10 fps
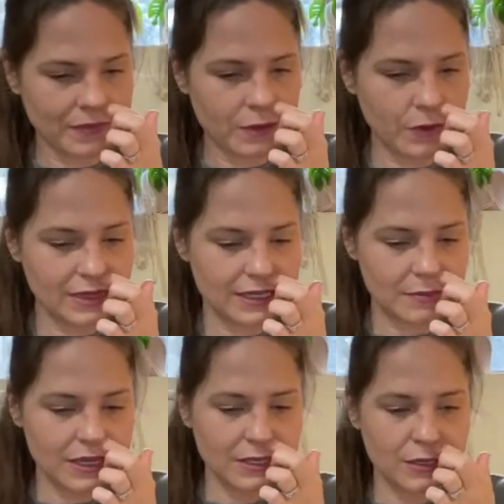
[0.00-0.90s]
With these
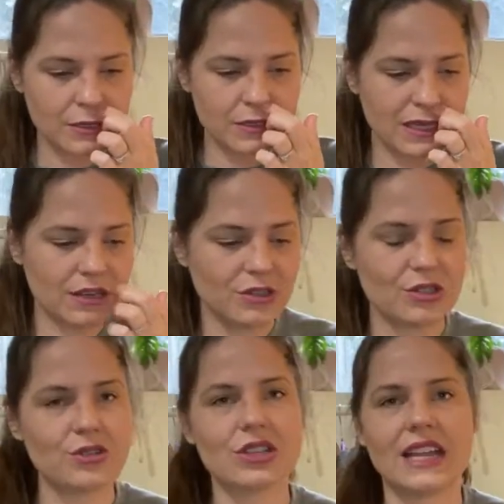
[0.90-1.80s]
men's clothes, they don't
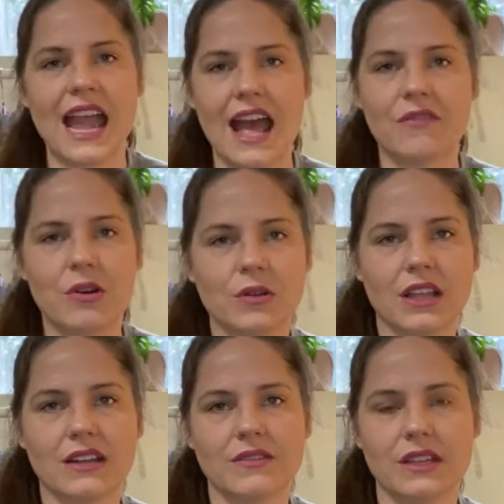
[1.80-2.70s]
usually have a whole
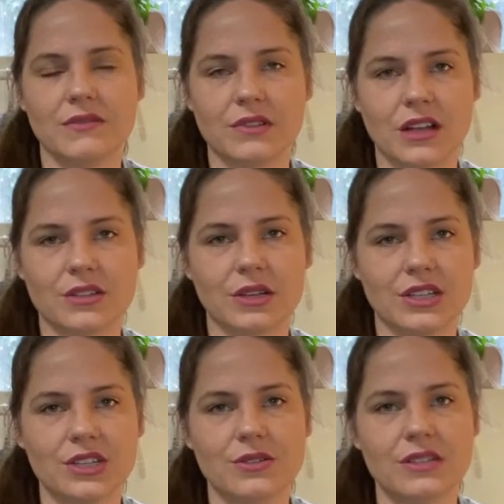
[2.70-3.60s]
lot of flaws or
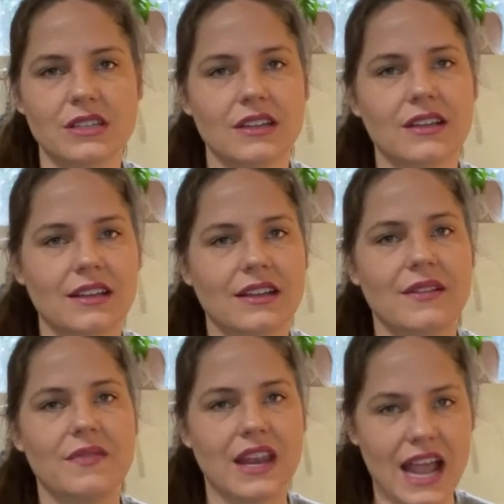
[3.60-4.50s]
issues
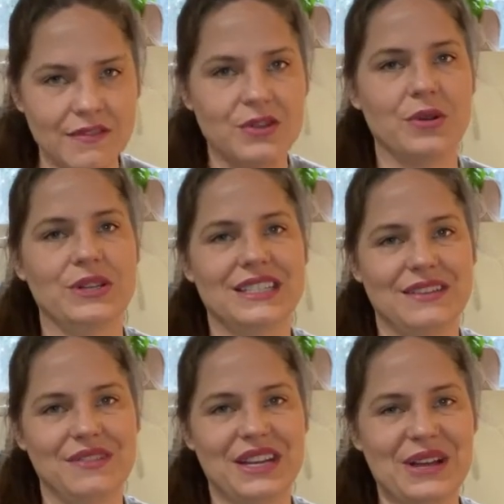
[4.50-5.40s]
that I've noticed in
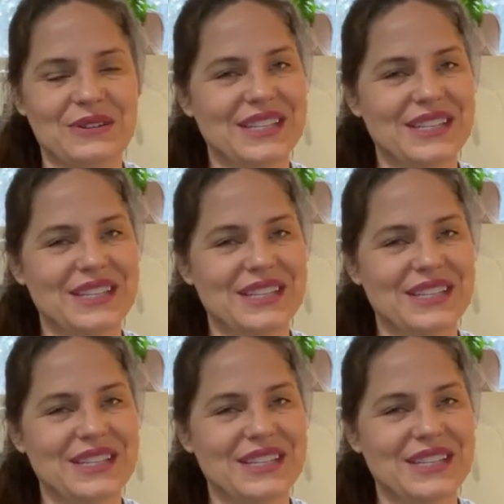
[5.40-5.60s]
videos.